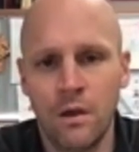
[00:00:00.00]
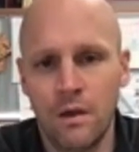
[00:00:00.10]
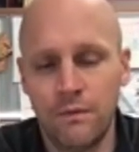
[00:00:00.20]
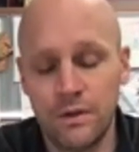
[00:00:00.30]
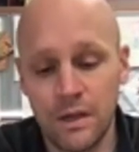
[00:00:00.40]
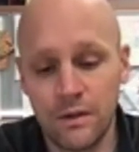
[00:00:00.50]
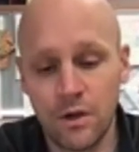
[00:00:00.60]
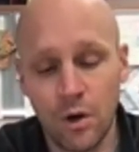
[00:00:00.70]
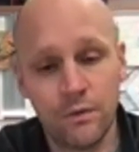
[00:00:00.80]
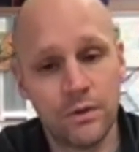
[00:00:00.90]
If you take the
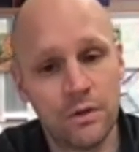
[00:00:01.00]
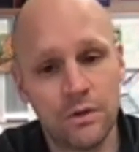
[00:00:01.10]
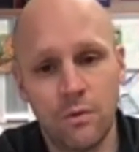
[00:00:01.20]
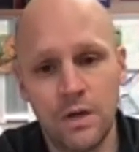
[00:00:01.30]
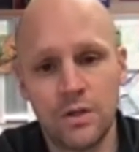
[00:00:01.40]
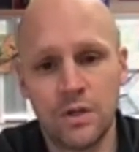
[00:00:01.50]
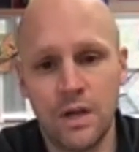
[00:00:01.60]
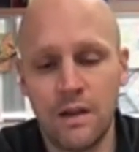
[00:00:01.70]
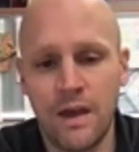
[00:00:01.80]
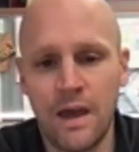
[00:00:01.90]
COVID situation
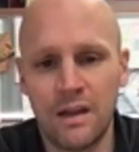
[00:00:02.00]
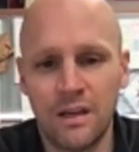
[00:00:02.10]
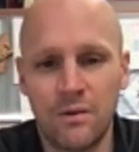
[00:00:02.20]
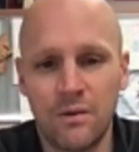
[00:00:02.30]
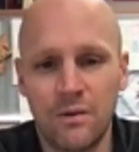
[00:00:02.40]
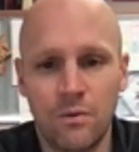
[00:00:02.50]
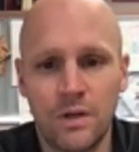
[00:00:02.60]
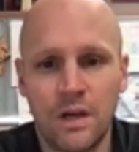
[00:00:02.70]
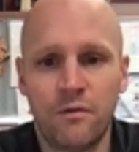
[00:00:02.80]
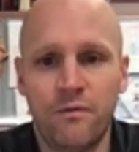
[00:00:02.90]
out of that, I think we
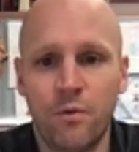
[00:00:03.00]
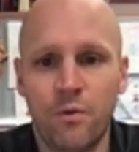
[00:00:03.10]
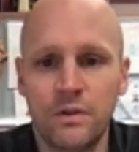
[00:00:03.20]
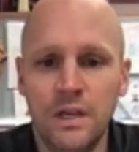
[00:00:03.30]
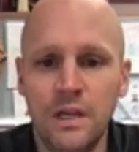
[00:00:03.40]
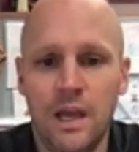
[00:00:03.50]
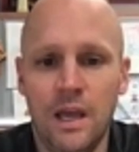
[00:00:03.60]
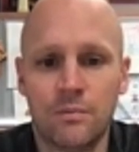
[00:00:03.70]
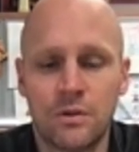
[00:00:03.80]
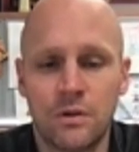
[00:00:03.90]
were down to 14
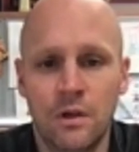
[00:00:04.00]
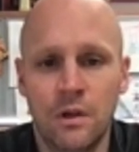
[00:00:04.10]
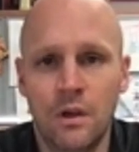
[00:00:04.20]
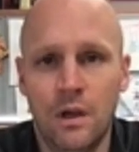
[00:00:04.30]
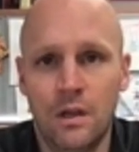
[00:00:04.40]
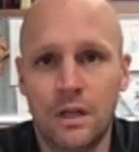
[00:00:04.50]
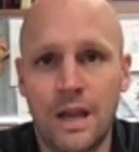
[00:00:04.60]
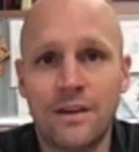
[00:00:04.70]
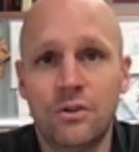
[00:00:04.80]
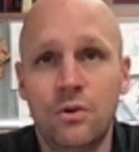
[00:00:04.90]
games. In the
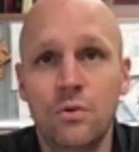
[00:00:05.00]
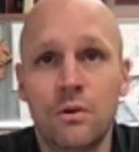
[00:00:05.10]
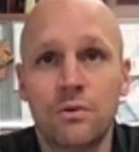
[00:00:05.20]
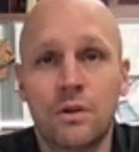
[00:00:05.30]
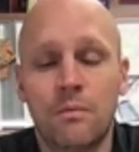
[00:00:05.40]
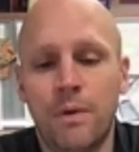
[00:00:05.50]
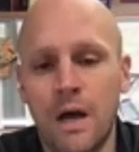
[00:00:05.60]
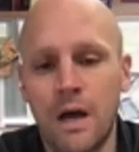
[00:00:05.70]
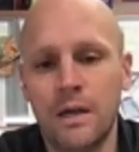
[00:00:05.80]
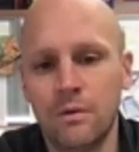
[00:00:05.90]
last two years
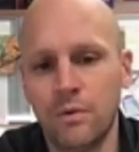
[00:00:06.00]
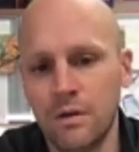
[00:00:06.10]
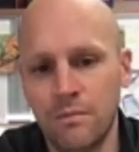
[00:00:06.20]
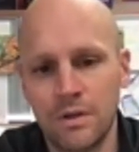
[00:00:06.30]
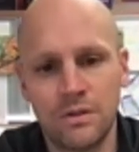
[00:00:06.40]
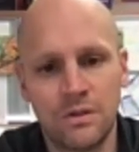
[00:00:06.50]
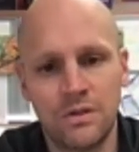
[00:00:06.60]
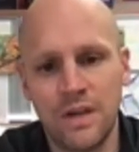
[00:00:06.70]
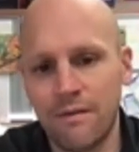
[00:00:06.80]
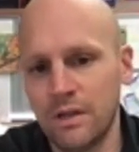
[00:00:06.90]
combined, we had missed
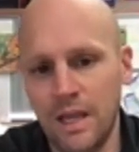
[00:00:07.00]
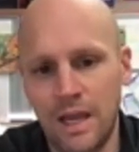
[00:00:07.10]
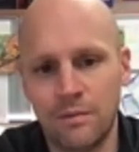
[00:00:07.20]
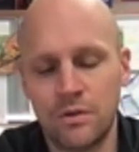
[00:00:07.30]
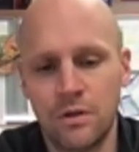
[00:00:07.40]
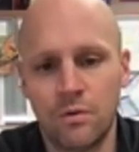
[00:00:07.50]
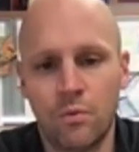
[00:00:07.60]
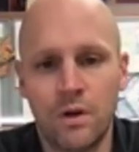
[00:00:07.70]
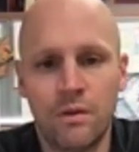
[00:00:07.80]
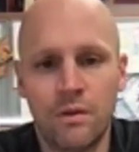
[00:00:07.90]
seven games. You know,
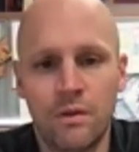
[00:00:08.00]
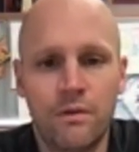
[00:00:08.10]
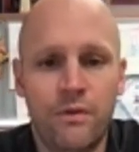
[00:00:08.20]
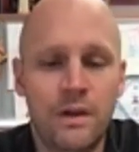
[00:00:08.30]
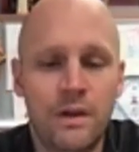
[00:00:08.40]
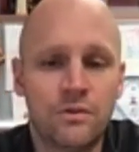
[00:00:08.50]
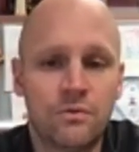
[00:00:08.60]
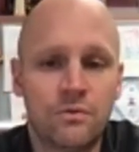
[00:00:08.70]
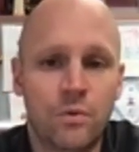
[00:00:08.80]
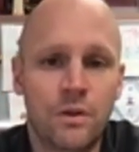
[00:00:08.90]
one of the things,
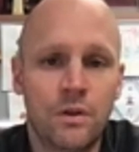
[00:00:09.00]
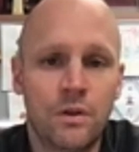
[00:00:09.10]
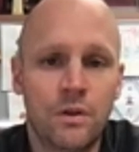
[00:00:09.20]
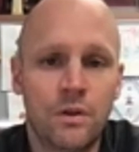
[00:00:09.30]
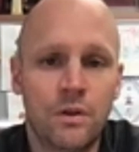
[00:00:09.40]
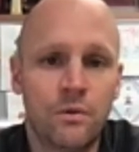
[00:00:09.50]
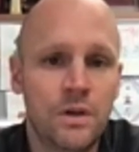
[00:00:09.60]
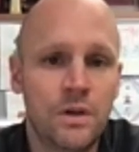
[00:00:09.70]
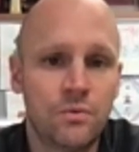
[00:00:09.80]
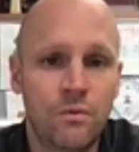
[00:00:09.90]
one of the reasons we
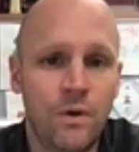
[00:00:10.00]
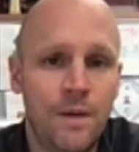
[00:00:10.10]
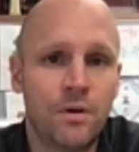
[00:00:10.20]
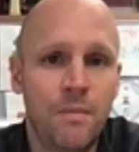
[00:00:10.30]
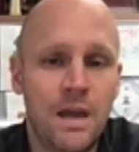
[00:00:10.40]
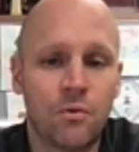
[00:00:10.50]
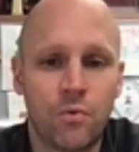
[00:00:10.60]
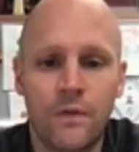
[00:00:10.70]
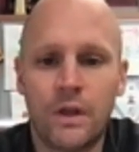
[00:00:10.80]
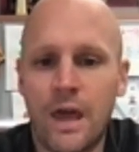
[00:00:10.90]
were able to make a run the
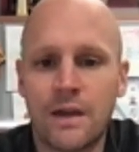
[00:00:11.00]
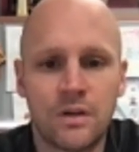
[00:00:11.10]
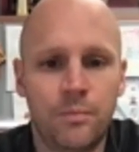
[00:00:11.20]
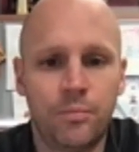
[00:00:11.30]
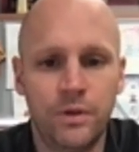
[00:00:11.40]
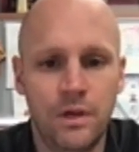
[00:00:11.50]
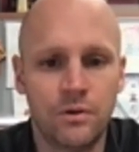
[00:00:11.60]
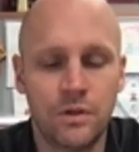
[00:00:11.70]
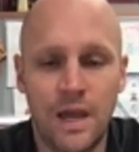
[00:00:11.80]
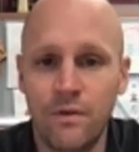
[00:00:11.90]
last couple of years is
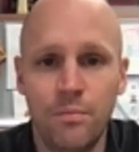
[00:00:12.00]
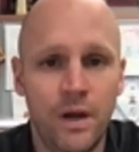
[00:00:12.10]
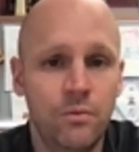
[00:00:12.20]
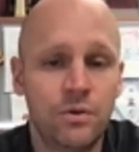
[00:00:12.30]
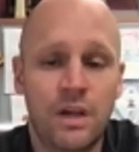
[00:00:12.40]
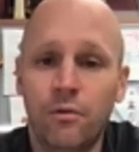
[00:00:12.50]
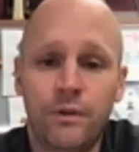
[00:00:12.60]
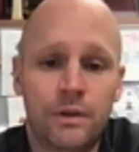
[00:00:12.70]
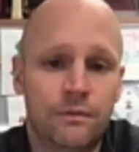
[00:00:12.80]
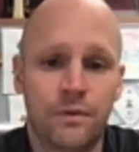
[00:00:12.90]
everybody was healthy
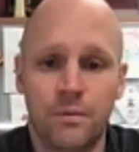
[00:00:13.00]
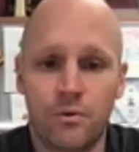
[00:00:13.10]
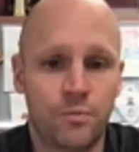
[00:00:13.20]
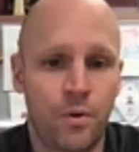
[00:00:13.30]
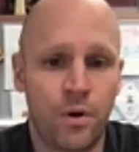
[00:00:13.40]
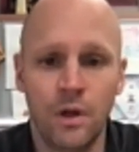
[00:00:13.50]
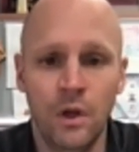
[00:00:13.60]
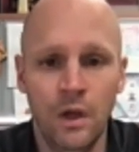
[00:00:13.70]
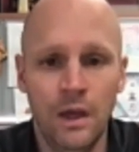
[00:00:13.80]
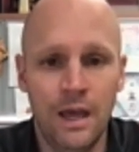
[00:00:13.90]
for the most part.
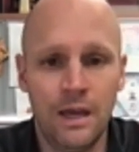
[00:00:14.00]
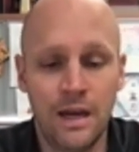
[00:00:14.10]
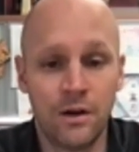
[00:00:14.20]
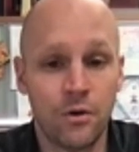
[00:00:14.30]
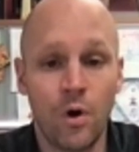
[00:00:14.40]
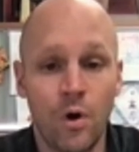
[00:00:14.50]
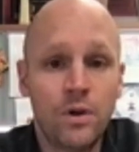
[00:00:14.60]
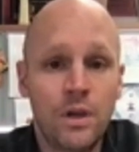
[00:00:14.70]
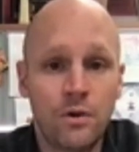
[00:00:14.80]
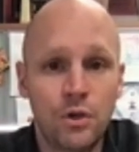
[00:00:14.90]
And, and in a normal
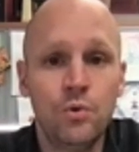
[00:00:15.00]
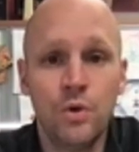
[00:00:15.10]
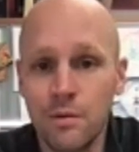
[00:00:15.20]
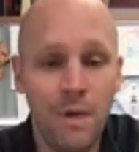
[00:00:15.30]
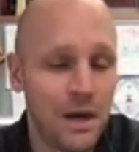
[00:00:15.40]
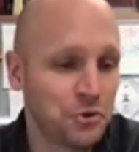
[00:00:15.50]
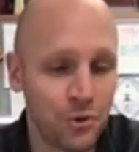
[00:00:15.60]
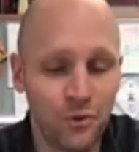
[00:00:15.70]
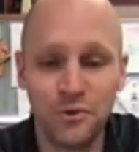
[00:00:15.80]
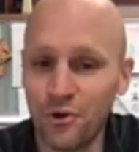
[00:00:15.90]
year, you need to make sure
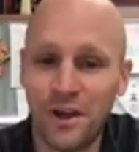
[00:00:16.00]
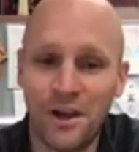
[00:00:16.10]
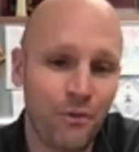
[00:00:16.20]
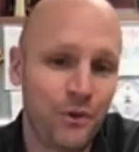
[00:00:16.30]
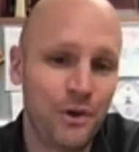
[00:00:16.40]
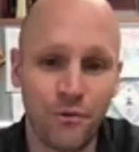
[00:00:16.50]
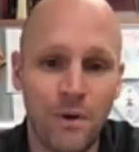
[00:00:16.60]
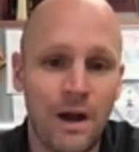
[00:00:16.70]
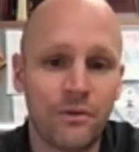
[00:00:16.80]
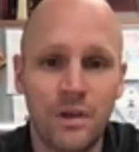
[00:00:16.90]
that you're healthy
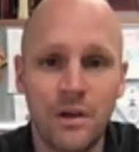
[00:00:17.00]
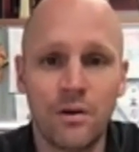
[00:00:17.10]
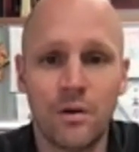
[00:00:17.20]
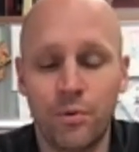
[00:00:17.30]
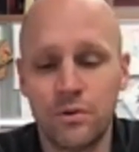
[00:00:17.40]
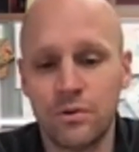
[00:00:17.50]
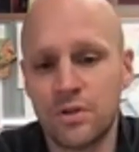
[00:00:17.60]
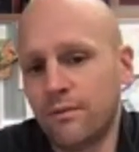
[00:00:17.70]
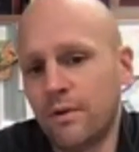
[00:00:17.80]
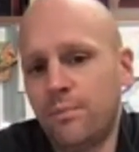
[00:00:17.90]
throughout the year to put yourself
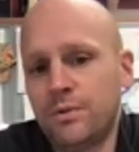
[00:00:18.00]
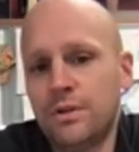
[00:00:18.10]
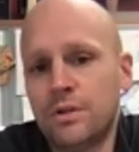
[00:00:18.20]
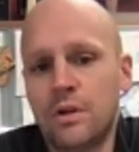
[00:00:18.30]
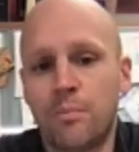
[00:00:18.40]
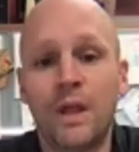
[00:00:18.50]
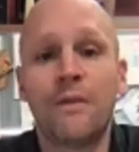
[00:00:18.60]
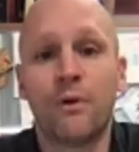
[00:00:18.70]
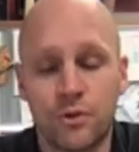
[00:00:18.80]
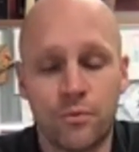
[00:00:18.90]
in a position to play
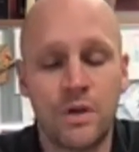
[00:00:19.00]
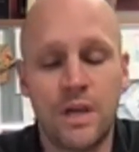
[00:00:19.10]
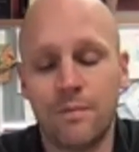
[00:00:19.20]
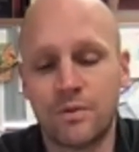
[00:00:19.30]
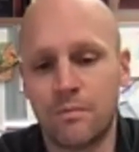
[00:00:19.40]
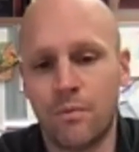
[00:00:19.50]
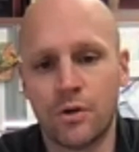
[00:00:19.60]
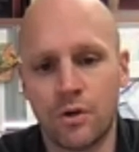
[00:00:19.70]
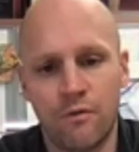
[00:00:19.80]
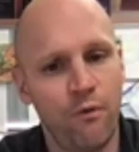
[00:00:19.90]
those three games in March.
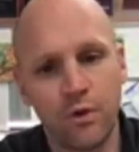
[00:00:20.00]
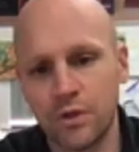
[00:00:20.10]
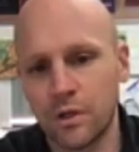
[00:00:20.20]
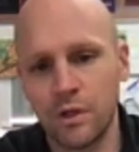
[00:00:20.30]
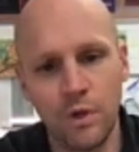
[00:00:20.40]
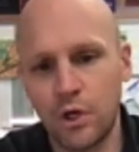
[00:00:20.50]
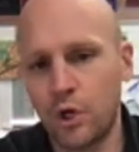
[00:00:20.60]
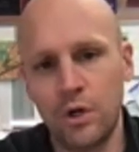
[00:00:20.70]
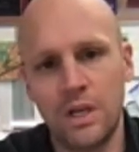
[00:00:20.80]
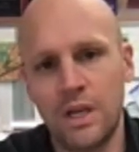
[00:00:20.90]
Unfortunately, we
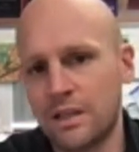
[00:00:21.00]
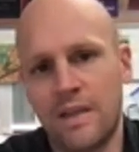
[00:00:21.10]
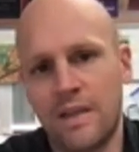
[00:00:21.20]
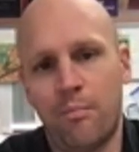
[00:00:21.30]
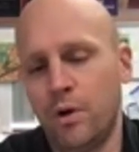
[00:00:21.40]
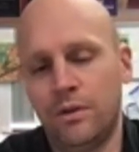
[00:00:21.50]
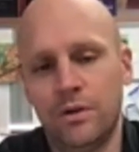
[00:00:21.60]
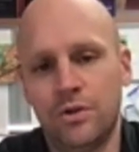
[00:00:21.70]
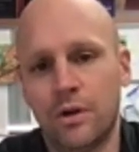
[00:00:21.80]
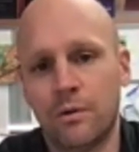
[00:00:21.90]
couldn't get to that point
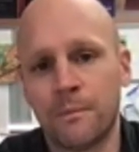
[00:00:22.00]
this year.